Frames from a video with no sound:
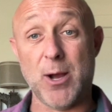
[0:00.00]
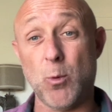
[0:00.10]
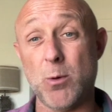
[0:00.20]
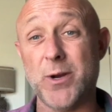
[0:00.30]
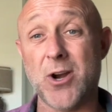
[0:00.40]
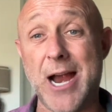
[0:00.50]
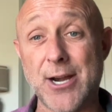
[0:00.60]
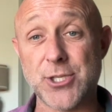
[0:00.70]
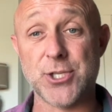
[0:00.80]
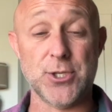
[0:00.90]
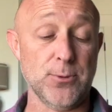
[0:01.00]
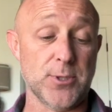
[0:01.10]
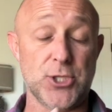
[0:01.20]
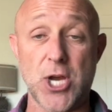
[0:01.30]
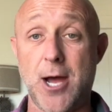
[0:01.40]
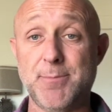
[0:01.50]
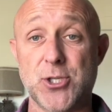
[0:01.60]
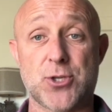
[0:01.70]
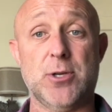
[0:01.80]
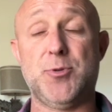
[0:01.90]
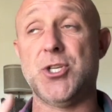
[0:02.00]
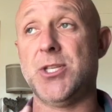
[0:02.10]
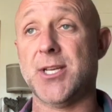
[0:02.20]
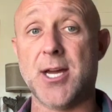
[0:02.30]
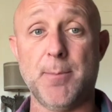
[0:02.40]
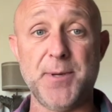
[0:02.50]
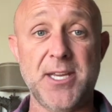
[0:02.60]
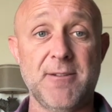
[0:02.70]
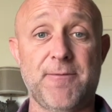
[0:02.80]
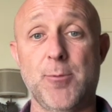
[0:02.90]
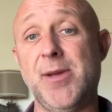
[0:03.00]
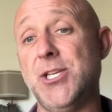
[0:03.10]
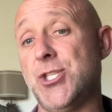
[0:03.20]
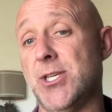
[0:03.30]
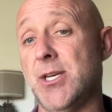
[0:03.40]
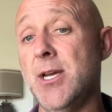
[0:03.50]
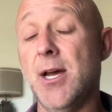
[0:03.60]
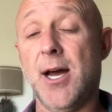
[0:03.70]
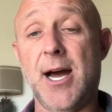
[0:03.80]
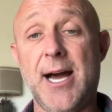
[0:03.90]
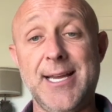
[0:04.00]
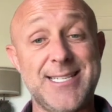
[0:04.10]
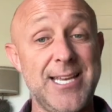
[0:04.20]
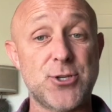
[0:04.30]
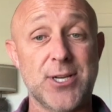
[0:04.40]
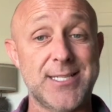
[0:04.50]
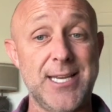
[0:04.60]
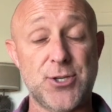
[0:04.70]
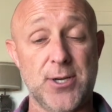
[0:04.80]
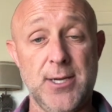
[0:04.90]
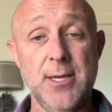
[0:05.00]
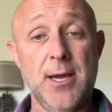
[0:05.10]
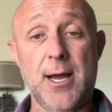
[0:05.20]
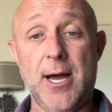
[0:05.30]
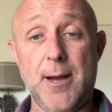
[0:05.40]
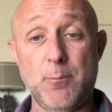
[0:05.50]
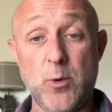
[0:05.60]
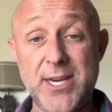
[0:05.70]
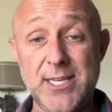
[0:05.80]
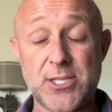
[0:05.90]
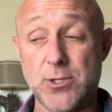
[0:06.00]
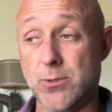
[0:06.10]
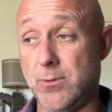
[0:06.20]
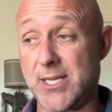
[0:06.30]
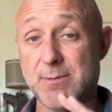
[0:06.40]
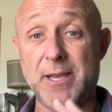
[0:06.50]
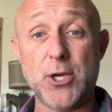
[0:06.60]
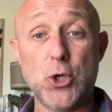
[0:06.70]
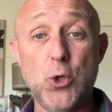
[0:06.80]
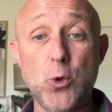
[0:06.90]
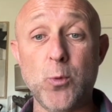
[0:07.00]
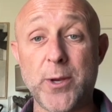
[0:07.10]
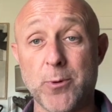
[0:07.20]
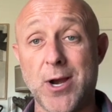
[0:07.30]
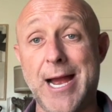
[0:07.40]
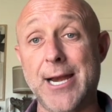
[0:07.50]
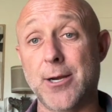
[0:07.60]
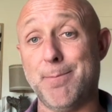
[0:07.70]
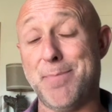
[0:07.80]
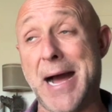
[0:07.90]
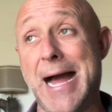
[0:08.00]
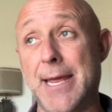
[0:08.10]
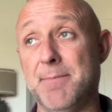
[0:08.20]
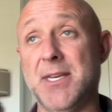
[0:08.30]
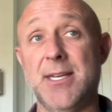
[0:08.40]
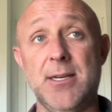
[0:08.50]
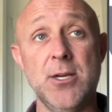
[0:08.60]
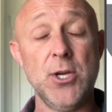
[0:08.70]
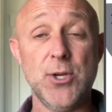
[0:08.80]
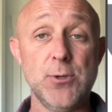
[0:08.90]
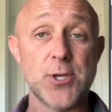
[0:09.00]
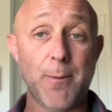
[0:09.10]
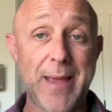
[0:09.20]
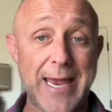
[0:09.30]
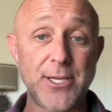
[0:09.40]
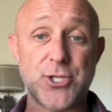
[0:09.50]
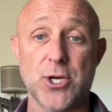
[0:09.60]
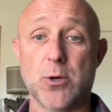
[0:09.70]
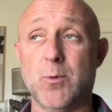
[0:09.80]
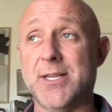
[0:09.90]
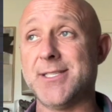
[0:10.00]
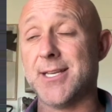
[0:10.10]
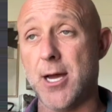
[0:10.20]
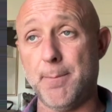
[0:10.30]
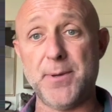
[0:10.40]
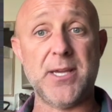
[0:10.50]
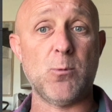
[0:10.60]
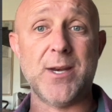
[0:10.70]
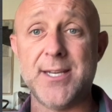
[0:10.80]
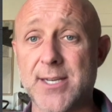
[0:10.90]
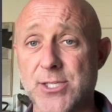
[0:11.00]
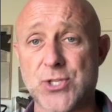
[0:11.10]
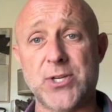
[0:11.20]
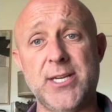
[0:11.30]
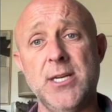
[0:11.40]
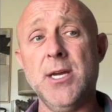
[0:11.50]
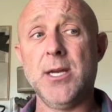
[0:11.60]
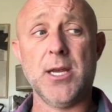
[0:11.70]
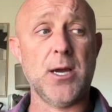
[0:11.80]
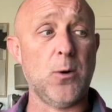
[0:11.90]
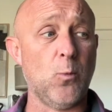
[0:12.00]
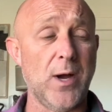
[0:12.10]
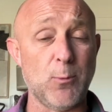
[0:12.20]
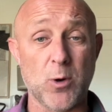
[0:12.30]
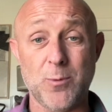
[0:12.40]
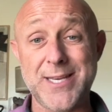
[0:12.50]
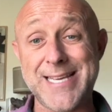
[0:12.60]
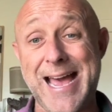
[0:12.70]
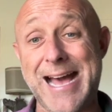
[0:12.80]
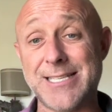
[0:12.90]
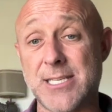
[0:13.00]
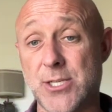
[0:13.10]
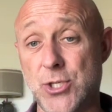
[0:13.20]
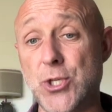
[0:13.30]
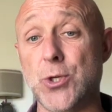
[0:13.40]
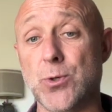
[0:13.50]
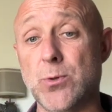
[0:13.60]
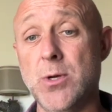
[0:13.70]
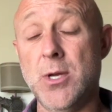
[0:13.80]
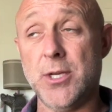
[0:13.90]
about what we were hired to do, the job description, the company information, et cetera, et cetera. We need to explain who we were hired by, meaning who's our manager, what is the company, what industry, what were we tasked to do,